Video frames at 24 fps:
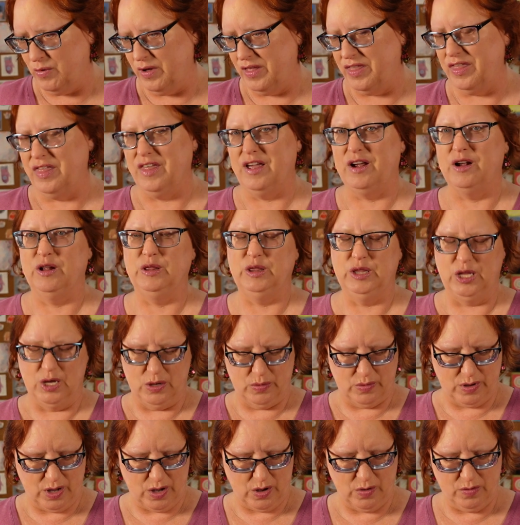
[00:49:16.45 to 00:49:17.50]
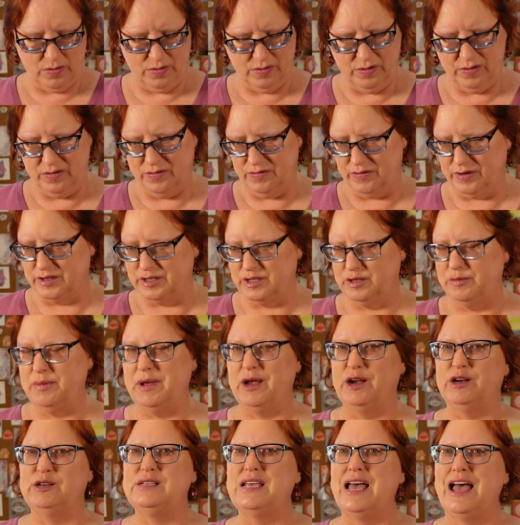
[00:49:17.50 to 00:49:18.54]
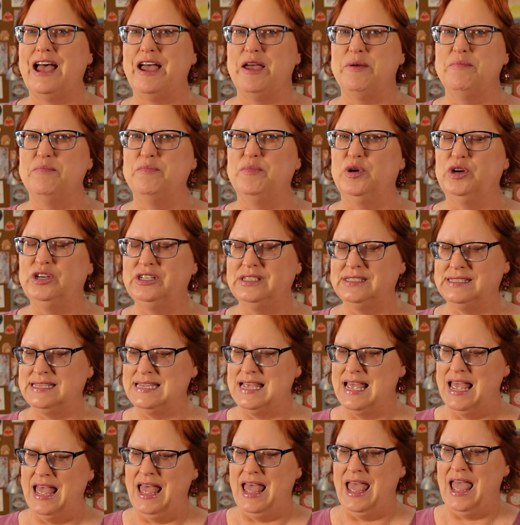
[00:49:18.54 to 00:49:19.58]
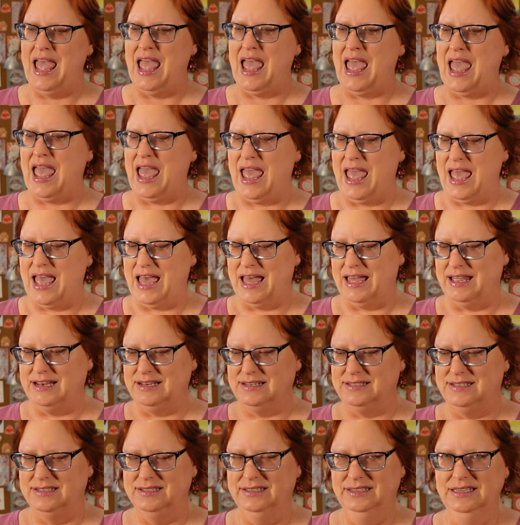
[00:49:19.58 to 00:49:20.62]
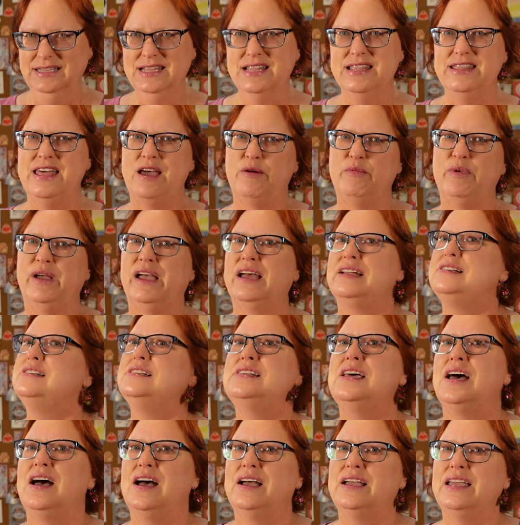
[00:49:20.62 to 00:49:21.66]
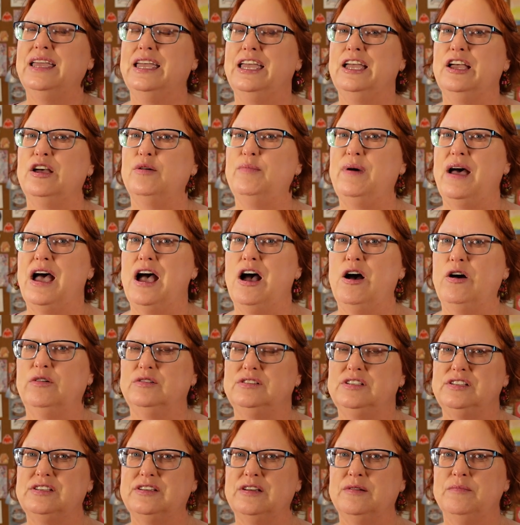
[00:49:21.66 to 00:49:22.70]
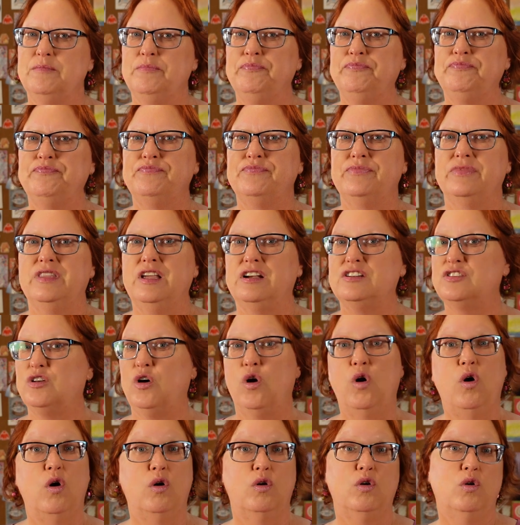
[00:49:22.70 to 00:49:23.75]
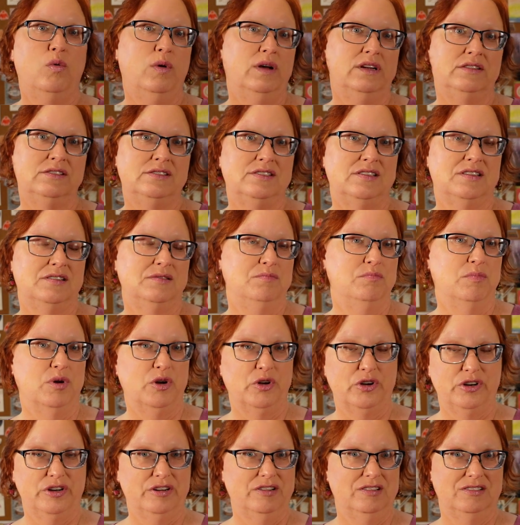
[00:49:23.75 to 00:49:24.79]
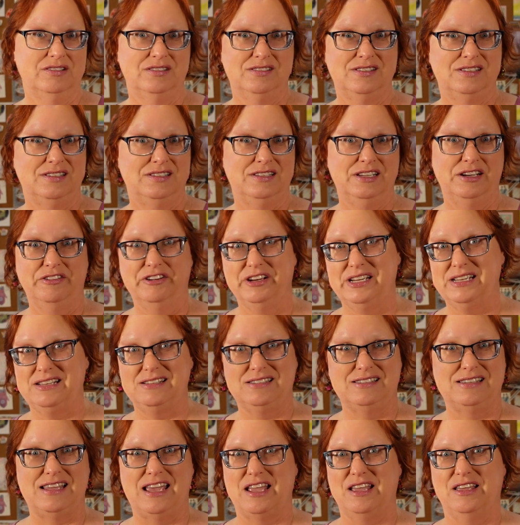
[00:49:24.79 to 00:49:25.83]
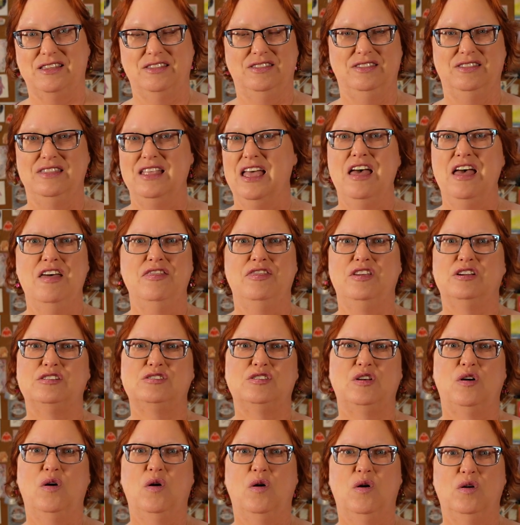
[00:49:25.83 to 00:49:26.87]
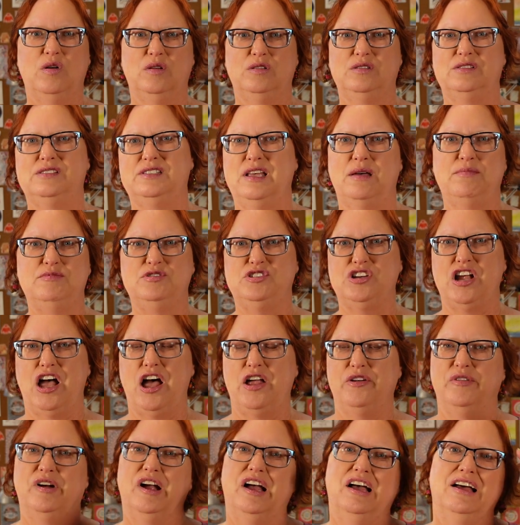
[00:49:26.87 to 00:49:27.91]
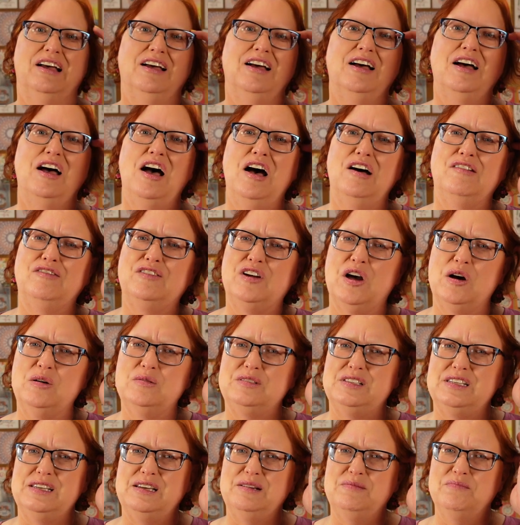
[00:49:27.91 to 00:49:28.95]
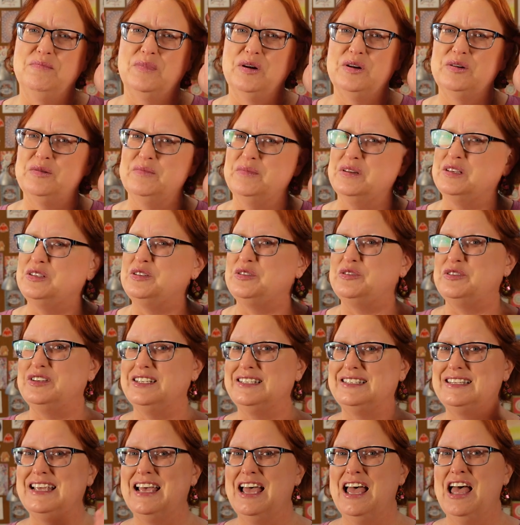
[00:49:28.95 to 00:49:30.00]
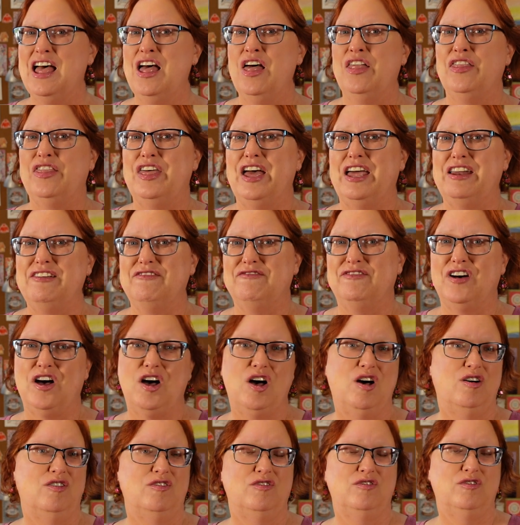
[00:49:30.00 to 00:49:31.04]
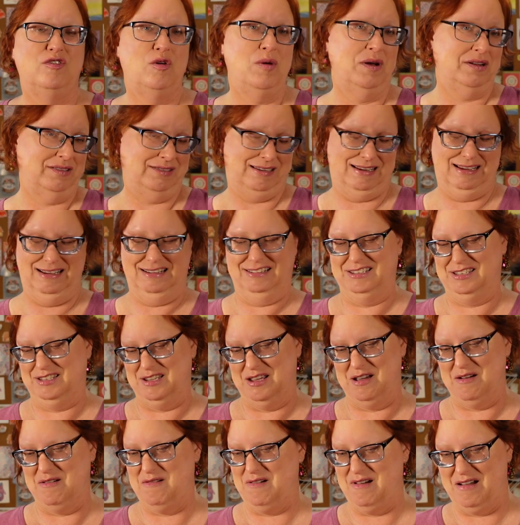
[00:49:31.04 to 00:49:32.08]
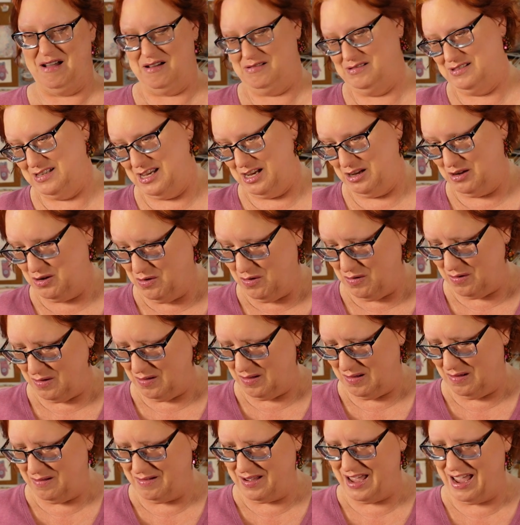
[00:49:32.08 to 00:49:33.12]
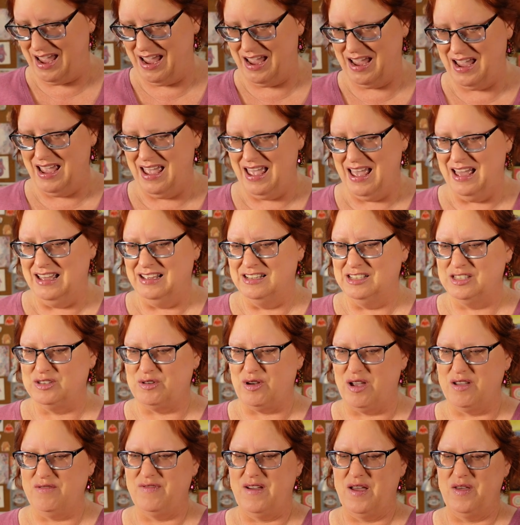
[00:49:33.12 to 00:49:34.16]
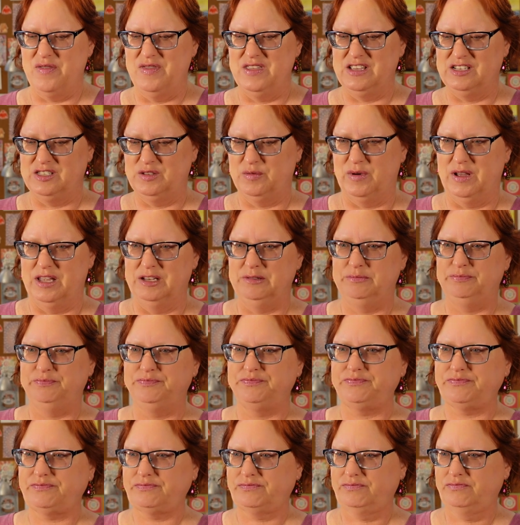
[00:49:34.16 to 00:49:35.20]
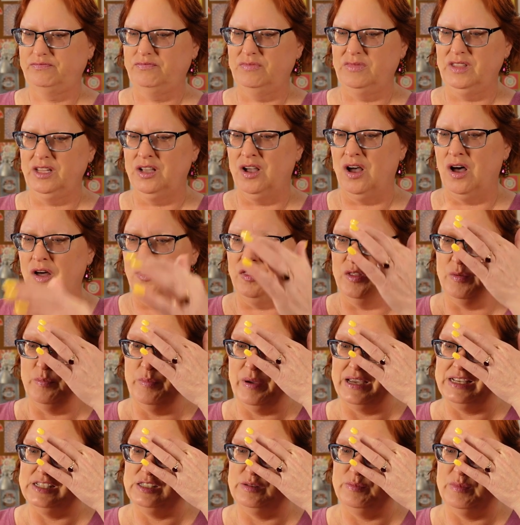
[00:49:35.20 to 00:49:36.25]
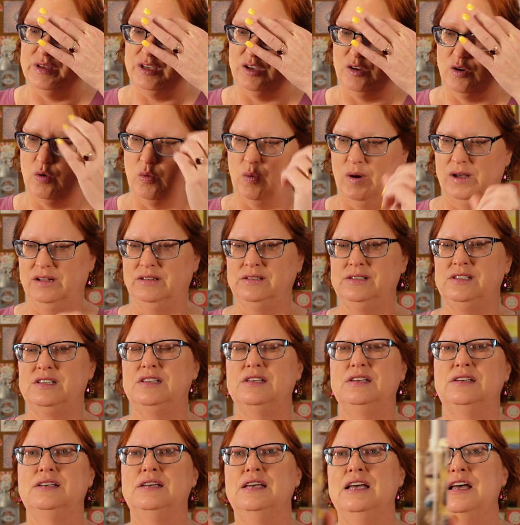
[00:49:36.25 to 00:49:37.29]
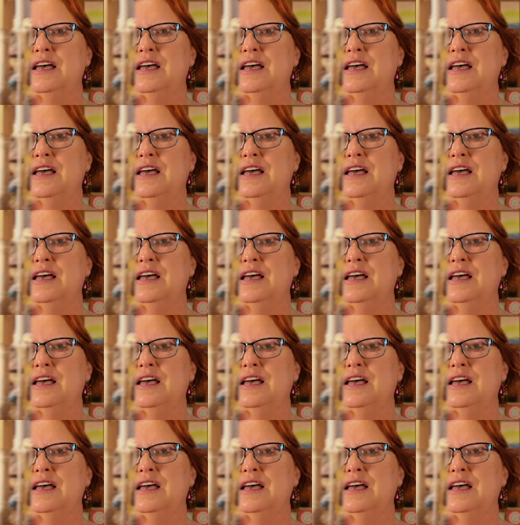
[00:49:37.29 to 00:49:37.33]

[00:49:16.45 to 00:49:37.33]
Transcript: with their logo for spare time books. And then we got to talking about there's a whole quilt murder series, like there's a whole subgenre of cozy murder mysteries that involve quilting. So I was like, cool, okay. So I found this one called The Basement Quilt